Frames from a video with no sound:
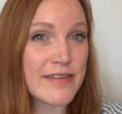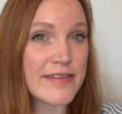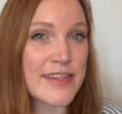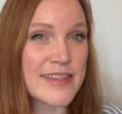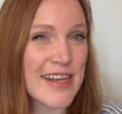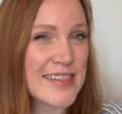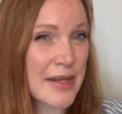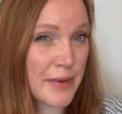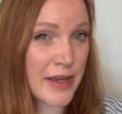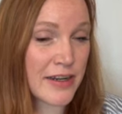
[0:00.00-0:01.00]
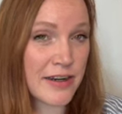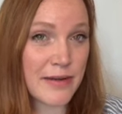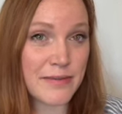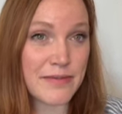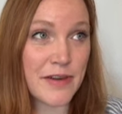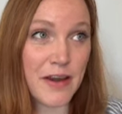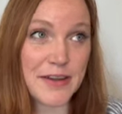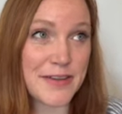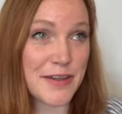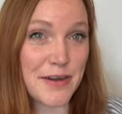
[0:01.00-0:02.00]
This last time I ended up not
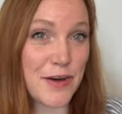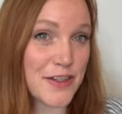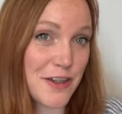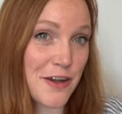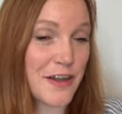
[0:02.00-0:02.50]
using the gouache at all.